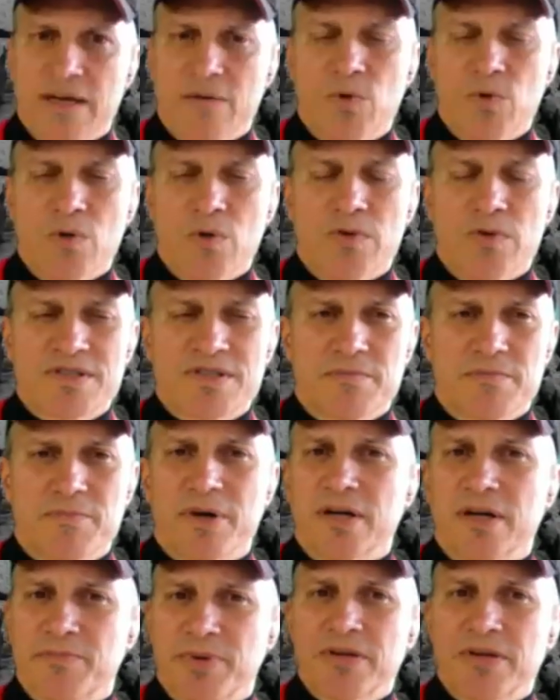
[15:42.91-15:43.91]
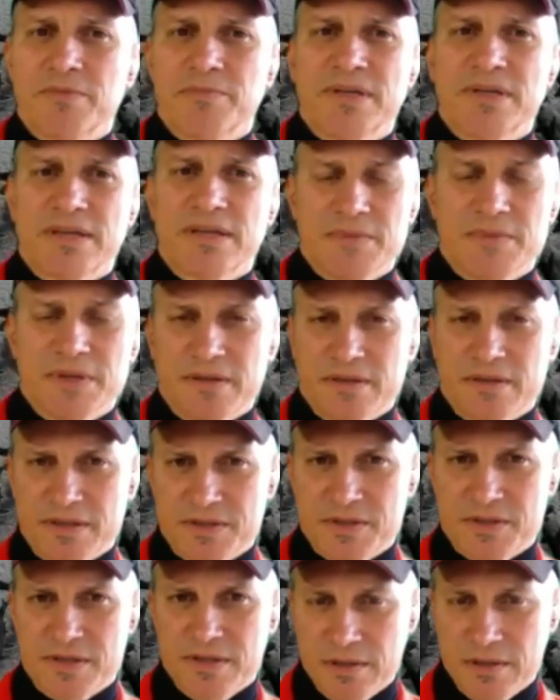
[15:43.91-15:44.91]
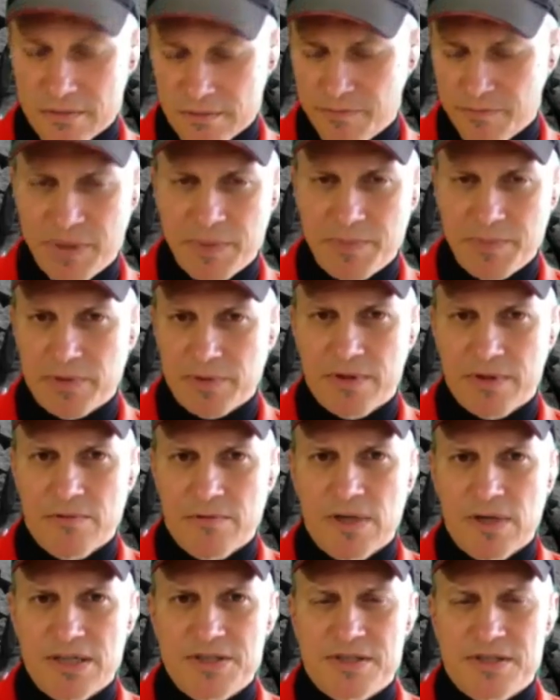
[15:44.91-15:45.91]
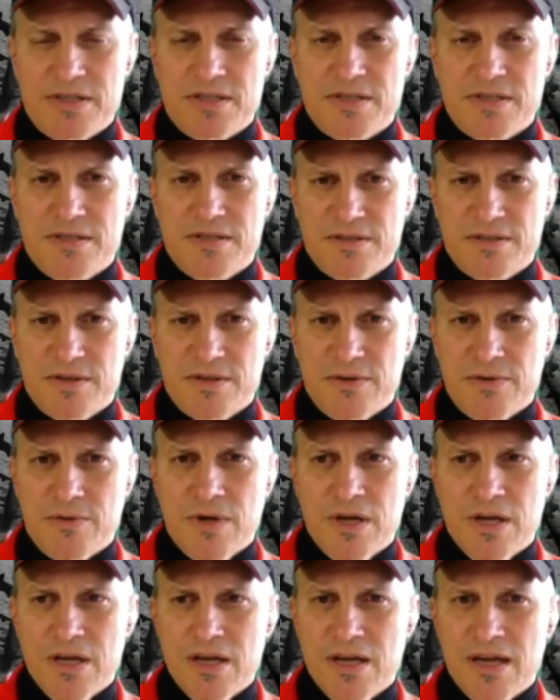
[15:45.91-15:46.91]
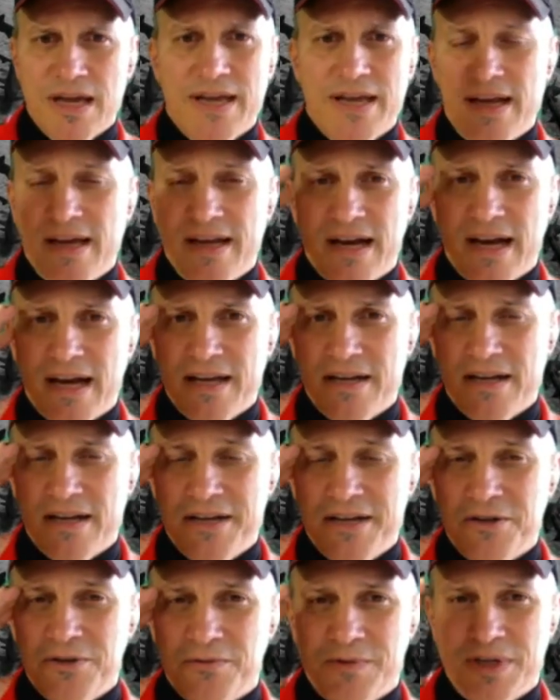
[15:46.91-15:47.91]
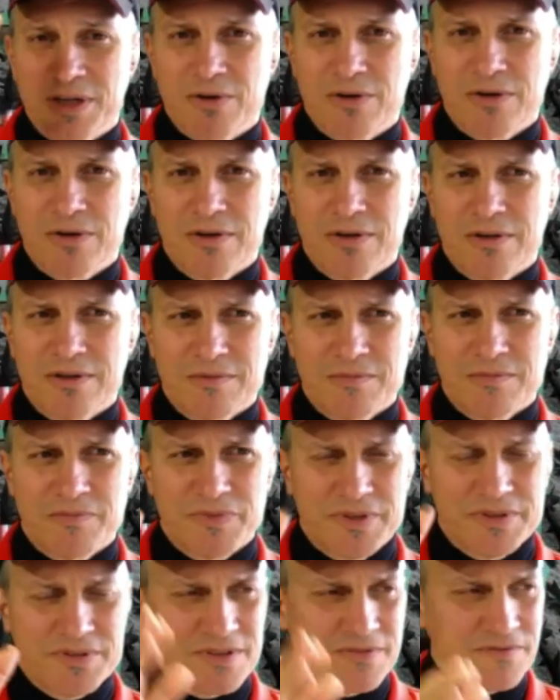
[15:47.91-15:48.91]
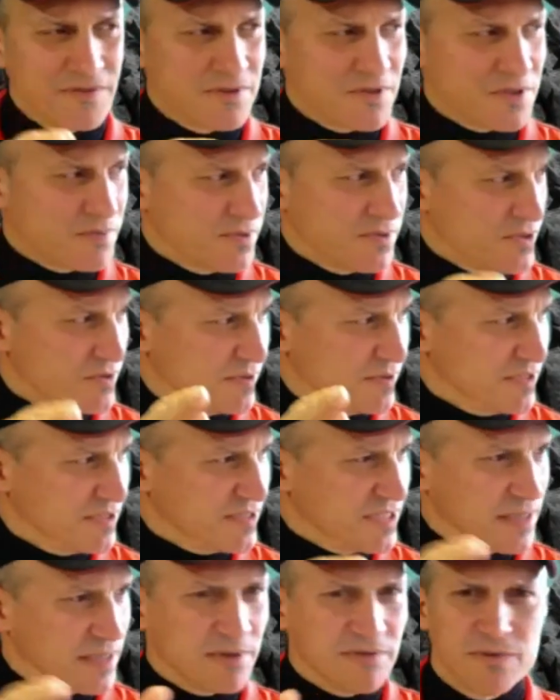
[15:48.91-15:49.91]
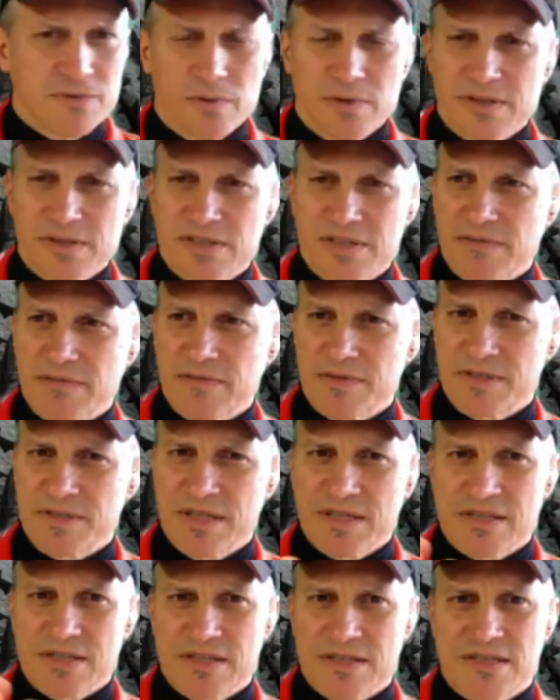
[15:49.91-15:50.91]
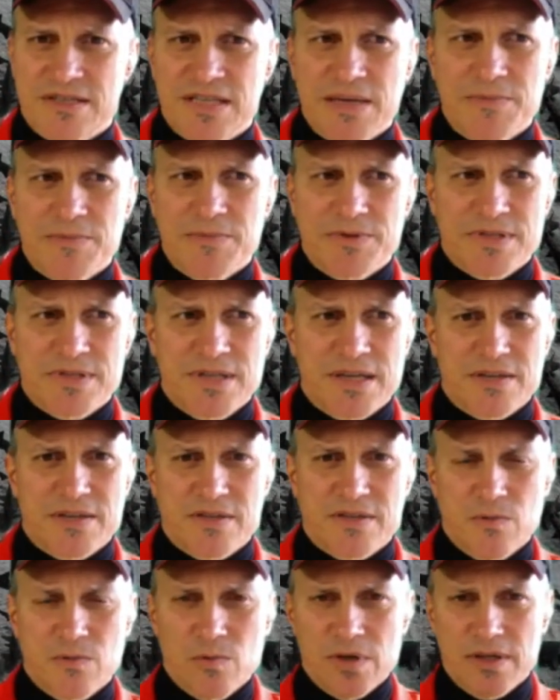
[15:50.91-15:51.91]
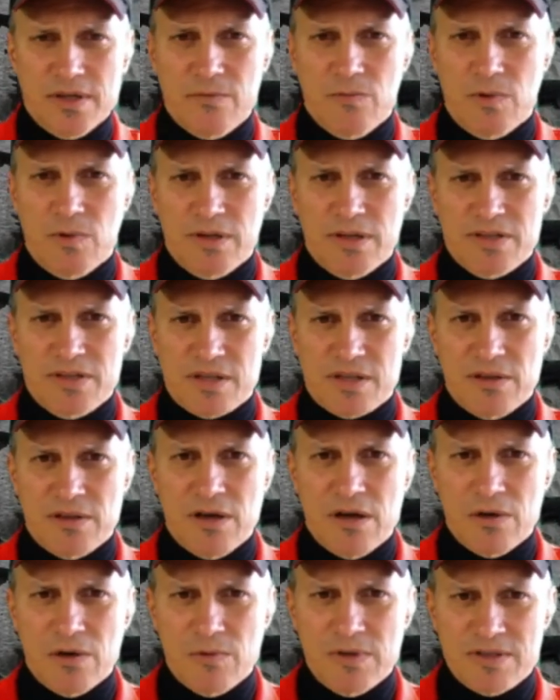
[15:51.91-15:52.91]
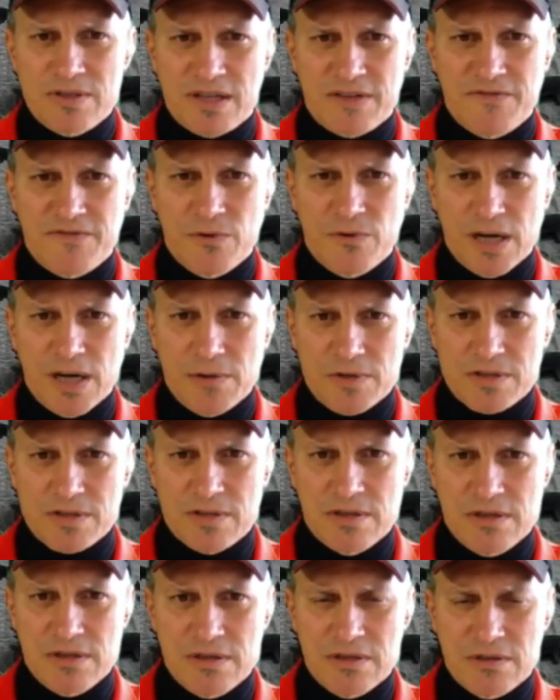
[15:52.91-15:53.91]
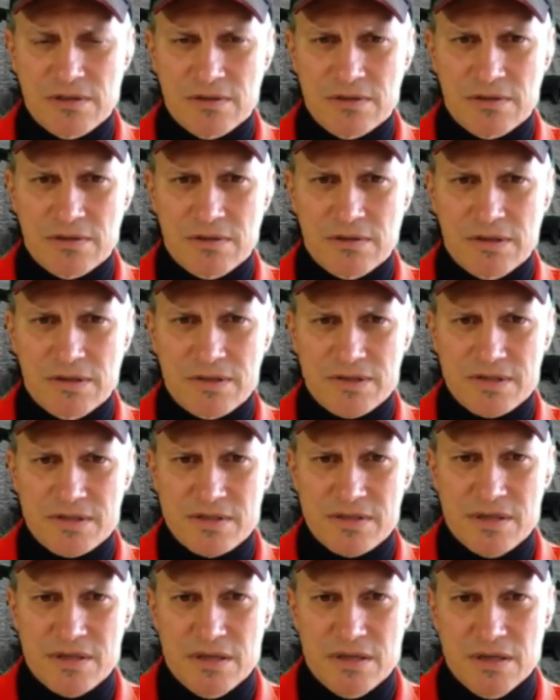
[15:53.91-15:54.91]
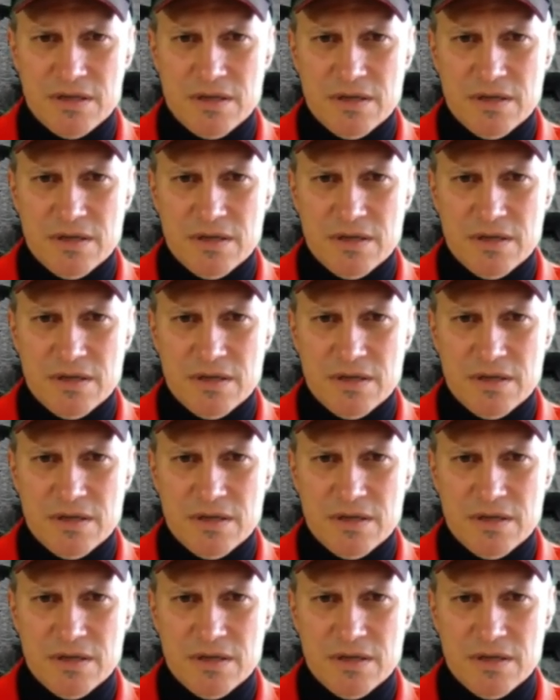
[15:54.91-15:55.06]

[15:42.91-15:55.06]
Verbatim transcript: and what was it Part, pardon me because you know people are going to watch this so and, and I, I don't recall the difference between a table four and a table six is a table six the one where it's a long one it's like four hours long or is